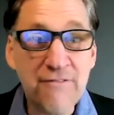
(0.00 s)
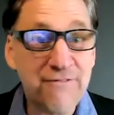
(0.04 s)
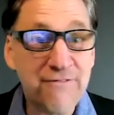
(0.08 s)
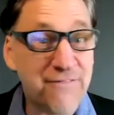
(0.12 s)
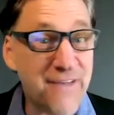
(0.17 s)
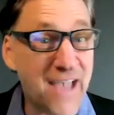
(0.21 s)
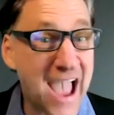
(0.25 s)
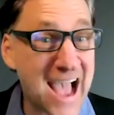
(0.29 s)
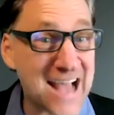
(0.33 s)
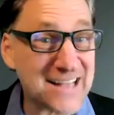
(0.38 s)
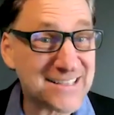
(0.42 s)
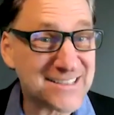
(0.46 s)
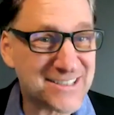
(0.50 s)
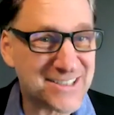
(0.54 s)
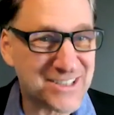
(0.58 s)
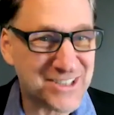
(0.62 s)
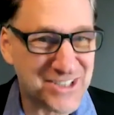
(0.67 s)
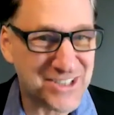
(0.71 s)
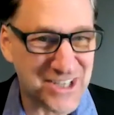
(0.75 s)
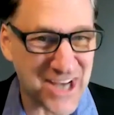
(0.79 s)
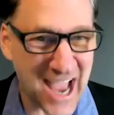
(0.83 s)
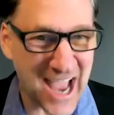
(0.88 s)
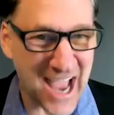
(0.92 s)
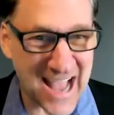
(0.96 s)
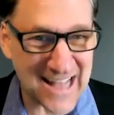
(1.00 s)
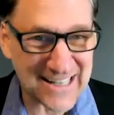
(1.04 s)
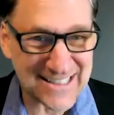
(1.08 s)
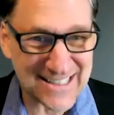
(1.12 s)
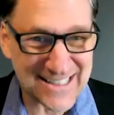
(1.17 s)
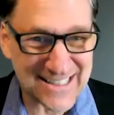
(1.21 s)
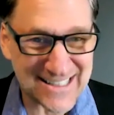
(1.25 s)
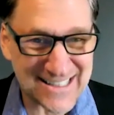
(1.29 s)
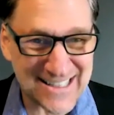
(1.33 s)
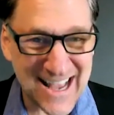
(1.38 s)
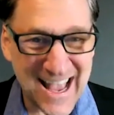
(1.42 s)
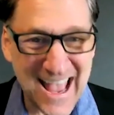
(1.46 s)
fast
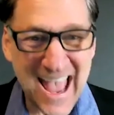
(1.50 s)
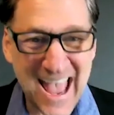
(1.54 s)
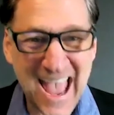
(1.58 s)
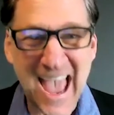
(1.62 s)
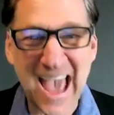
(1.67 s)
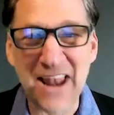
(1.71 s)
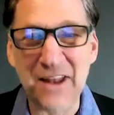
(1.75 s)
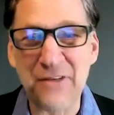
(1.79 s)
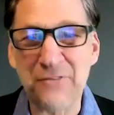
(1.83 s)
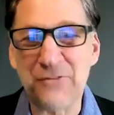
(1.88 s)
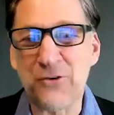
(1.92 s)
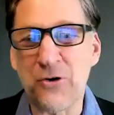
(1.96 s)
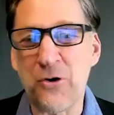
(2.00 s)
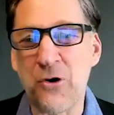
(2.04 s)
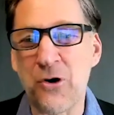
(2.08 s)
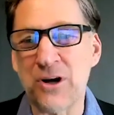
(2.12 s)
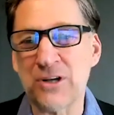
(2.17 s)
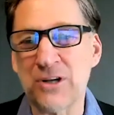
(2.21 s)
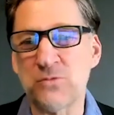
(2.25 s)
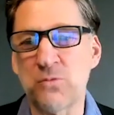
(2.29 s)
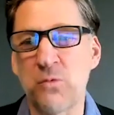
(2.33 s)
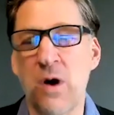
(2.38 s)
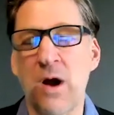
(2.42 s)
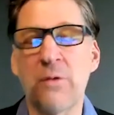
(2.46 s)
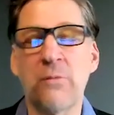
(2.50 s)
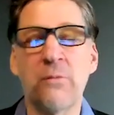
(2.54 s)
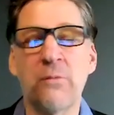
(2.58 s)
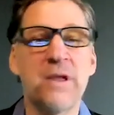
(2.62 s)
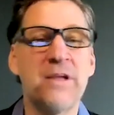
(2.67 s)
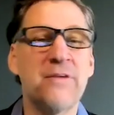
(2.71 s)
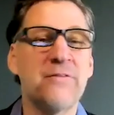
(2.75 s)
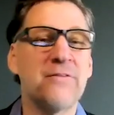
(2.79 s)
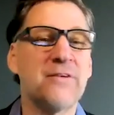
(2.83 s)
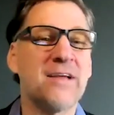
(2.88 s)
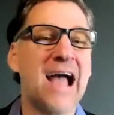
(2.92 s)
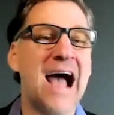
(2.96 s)
jets. And of course, what
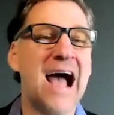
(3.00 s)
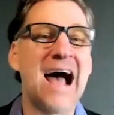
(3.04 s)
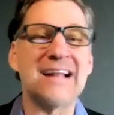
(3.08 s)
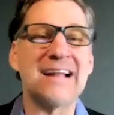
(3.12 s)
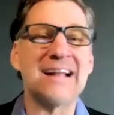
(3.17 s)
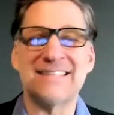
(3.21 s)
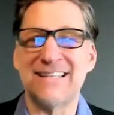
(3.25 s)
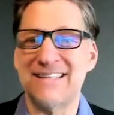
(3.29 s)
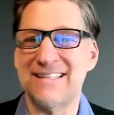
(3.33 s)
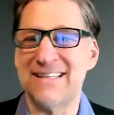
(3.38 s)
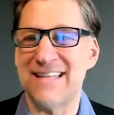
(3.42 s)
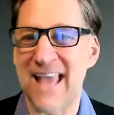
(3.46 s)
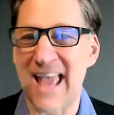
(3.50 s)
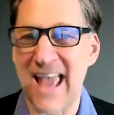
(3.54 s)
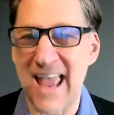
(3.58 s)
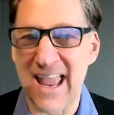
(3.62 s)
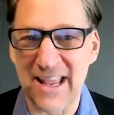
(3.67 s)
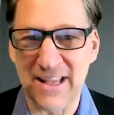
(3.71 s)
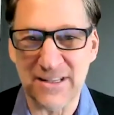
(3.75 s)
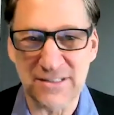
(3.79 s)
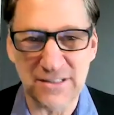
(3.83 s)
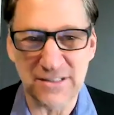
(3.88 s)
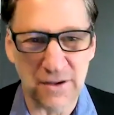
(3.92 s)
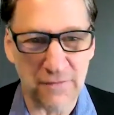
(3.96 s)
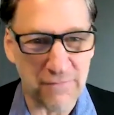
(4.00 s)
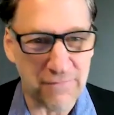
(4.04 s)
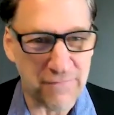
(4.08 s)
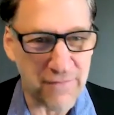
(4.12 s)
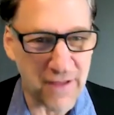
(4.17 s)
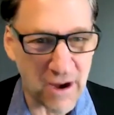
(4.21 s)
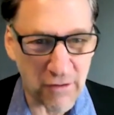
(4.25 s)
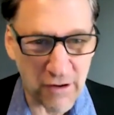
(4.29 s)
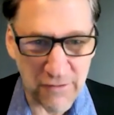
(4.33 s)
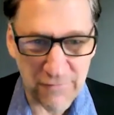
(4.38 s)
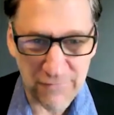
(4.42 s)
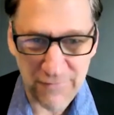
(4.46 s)
we've got today is a
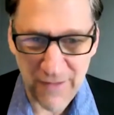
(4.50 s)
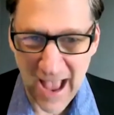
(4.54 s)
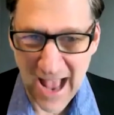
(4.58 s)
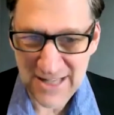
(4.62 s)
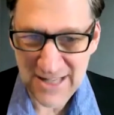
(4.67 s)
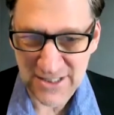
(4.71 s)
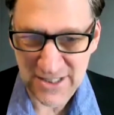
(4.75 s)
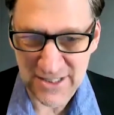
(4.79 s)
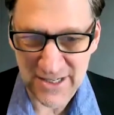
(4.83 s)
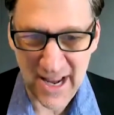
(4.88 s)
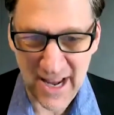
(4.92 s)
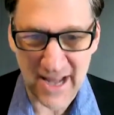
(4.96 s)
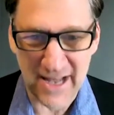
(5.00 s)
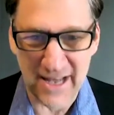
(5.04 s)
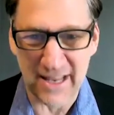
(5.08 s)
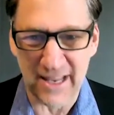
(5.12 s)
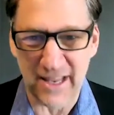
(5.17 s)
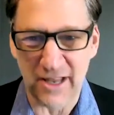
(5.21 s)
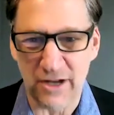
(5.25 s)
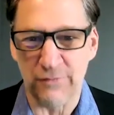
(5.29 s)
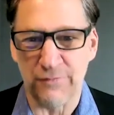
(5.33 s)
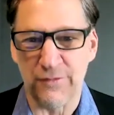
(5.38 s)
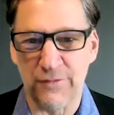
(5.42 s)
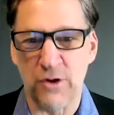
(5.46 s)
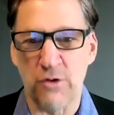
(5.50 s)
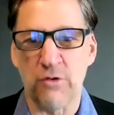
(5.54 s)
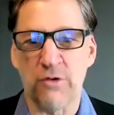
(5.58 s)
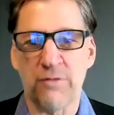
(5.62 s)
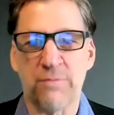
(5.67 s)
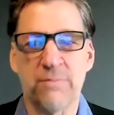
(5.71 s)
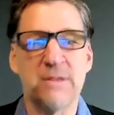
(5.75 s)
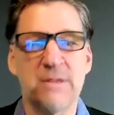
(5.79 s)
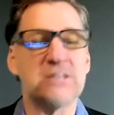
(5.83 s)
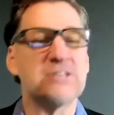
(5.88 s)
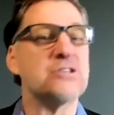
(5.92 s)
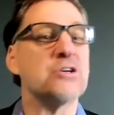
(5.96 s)
very fascinating interview
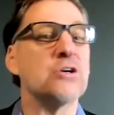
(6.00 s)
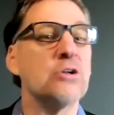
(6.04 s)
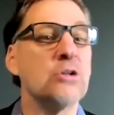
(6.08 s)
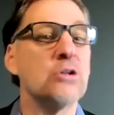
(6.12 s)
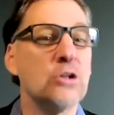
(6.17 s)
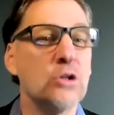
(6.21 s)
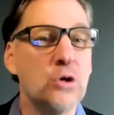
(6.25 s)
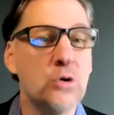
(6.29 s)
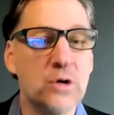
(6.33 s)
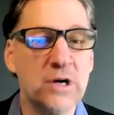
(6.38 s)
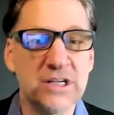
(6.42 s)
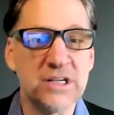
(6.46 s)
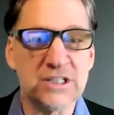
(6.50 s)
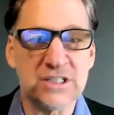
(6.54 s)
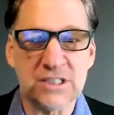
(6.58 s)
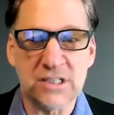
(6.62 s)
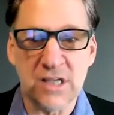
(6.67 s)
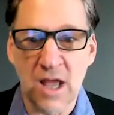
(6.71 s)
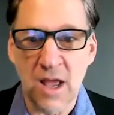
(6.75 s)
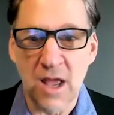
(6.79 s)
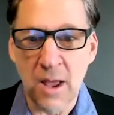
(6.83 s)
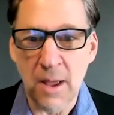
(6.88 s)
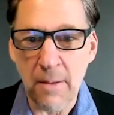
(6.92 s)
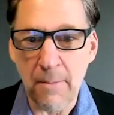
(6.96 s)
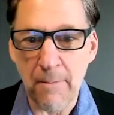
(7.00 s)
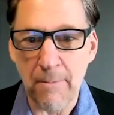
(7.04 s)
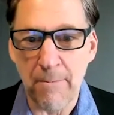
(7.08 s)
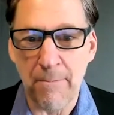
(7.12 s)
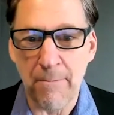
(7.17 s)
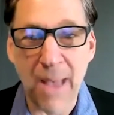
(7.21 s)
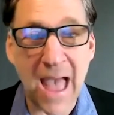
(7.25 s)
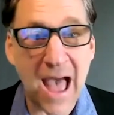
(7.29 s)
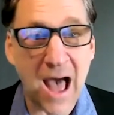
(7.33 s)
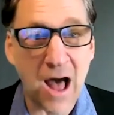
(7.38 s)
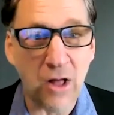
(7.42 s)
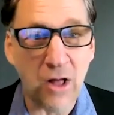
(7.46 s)
with Mr. Lewis
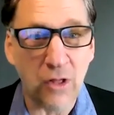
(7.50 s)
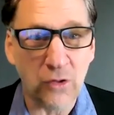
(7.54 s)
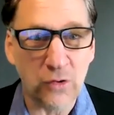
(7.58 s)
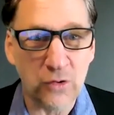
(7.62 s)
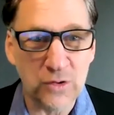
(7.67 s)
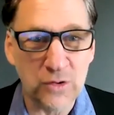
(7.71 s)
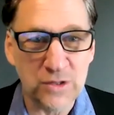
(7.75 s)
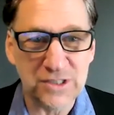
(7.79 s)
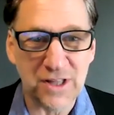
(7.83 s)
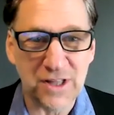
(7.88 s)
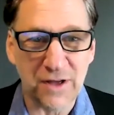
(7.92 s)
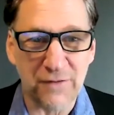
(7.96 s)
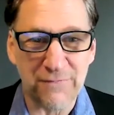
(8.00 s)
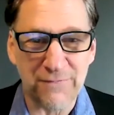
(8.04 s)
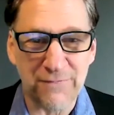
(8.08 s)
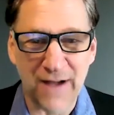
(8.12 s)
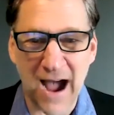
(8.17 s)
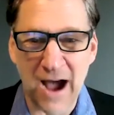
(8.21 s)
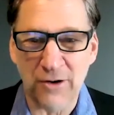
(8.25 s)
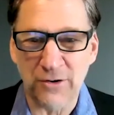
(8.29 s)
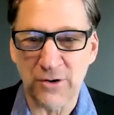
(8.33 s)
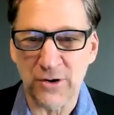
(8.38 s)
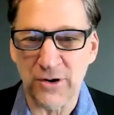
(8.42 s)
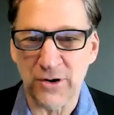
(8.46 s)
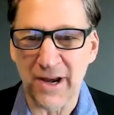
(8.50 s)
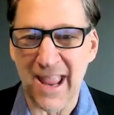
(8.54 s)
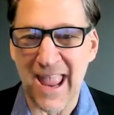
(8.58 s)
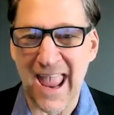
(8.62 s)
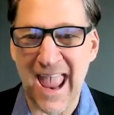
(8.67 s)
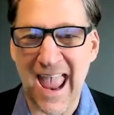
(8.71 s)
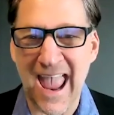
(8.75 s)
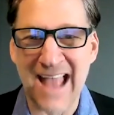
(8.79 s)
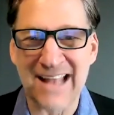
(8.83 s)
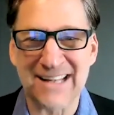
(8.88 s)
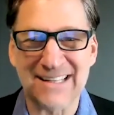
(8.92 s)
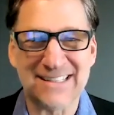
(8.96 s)
Bell, who's the founder
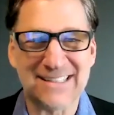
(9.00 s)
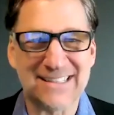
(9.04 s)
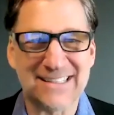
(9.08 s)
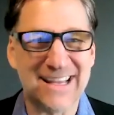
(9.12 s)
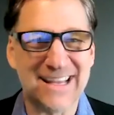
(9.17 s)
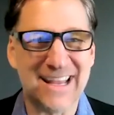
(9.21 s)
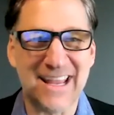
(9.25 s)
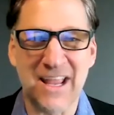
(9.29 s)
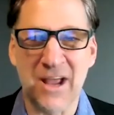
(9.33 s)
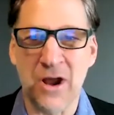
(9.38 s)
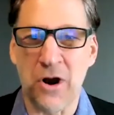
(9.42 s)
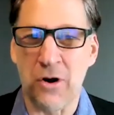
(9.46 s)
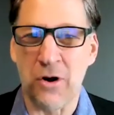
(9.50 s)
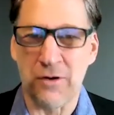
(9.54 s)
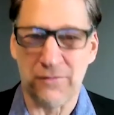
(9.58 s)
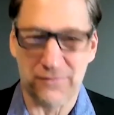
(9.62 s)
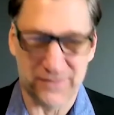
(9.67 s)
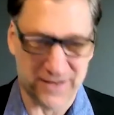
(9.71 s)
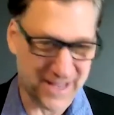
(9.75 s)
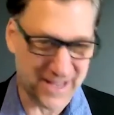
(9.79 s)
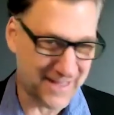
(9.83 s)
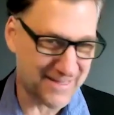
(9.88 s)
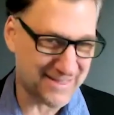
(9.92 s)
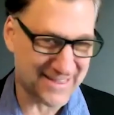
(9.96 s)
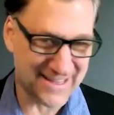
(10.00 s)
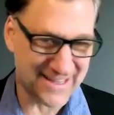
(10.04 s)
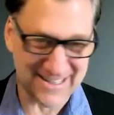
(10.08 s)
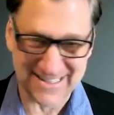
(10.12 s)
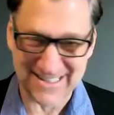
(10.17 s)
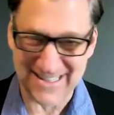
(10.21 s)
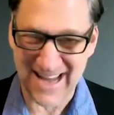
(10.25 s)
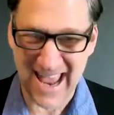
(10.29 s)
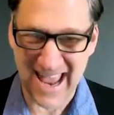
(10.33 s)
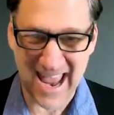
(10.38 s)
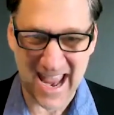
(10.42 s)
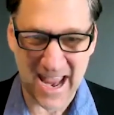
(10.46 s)
and CEO of get
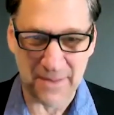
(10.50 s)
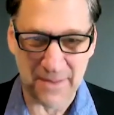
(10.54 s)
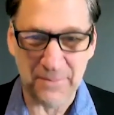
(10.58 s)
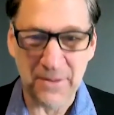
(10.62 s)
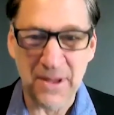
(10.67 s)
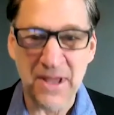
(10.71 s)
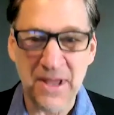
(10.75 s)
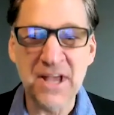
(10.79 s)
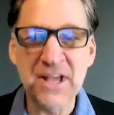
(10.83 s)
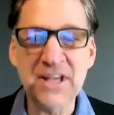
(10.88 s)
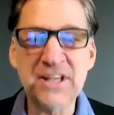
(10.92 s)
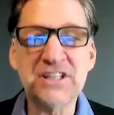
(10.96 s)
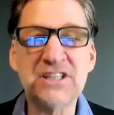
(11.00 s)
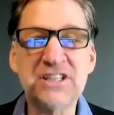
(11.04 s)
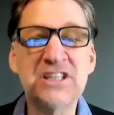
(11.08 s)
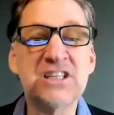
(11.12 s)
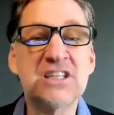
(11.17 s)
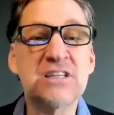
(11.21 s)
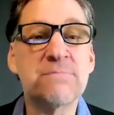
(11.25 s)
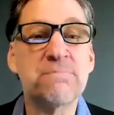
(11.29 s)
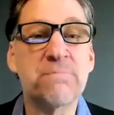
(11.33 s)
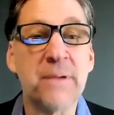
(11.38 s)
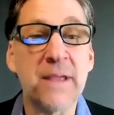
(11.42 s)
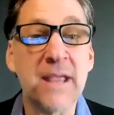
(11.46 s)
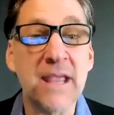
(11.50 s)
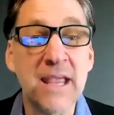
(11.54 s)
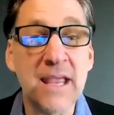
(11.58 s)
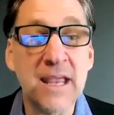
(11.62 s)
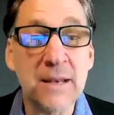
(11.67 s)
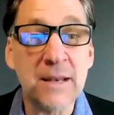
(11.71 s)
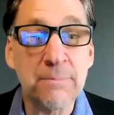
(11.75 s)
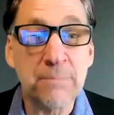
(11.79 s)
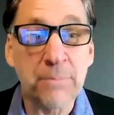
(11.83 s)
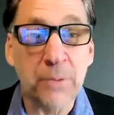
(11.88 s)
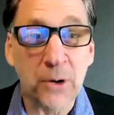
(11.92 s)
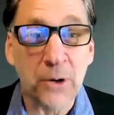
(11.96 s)
this name,
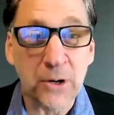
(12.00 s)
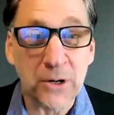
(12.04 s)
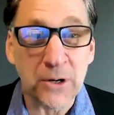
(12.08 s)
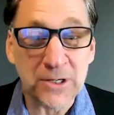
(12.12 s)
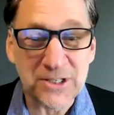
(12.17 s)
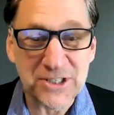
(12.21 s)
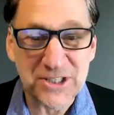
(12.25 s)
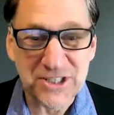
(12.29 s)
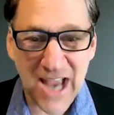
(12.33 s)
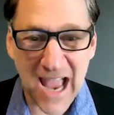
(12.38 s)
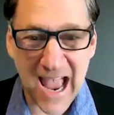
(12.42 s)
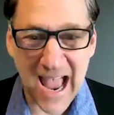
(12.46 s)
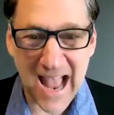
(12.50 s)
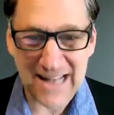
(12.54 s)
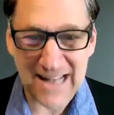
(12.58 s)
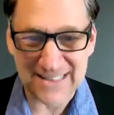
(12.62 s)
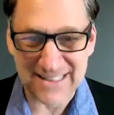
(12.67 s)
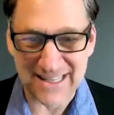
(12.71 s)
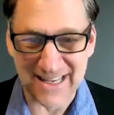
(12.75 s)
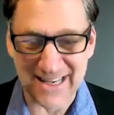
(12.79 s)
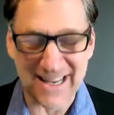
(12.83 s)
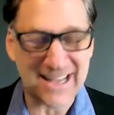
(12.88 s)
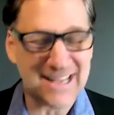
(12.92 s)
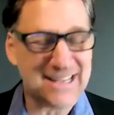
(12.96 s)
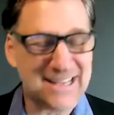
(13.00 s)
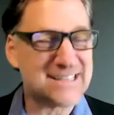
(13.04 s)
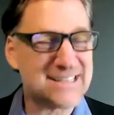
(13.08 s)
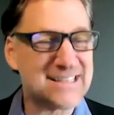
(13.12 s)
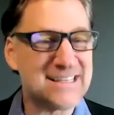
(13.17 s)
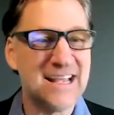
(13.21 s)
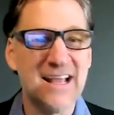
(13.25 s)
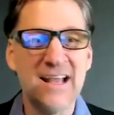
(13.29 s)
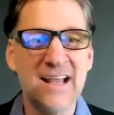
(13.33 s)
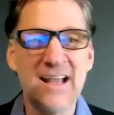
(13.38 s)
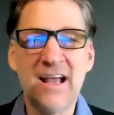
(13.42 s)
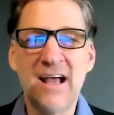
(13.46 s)
Speedbird Jets. And
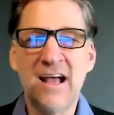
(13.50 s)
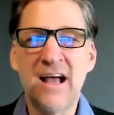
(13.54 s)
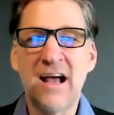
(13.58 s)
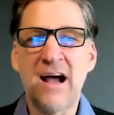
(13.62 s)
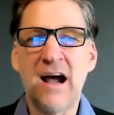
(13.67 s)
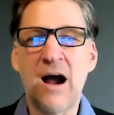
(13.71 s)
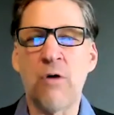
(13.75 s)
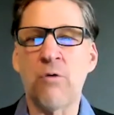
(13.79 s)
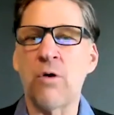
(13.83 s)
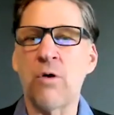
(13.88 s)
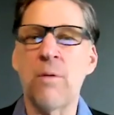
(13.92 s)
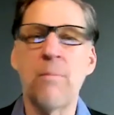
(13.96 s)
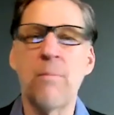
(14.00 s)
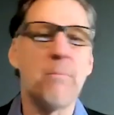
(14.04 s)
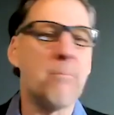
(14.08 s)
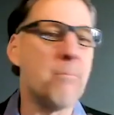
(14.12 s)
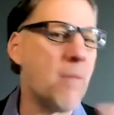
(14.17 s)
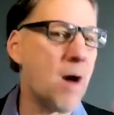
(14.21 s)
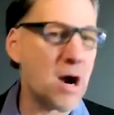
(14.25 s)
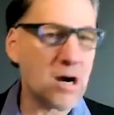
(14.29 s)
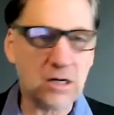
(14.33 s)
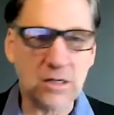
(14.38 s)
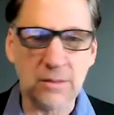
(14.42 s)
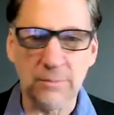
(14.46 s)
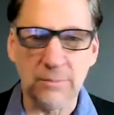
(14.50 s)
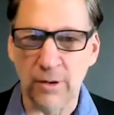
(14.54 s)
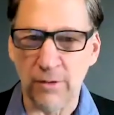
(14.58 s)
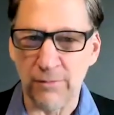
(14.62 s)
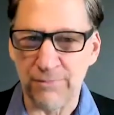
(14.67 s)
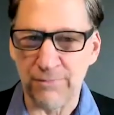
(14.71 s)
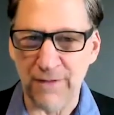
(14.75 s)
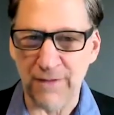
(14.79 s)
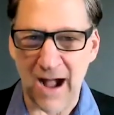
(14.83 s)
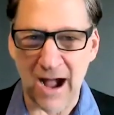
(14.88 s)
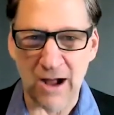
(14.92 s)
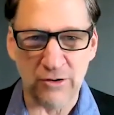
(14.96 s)
he's a
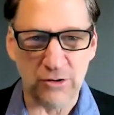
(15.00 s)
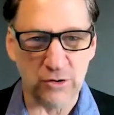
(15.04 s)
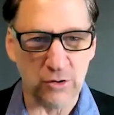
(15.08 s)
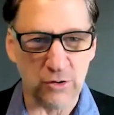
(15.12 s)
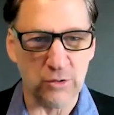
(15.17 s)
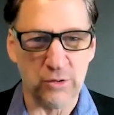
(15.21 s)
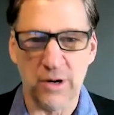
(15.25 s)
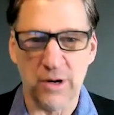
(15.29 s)
remarkable founder, a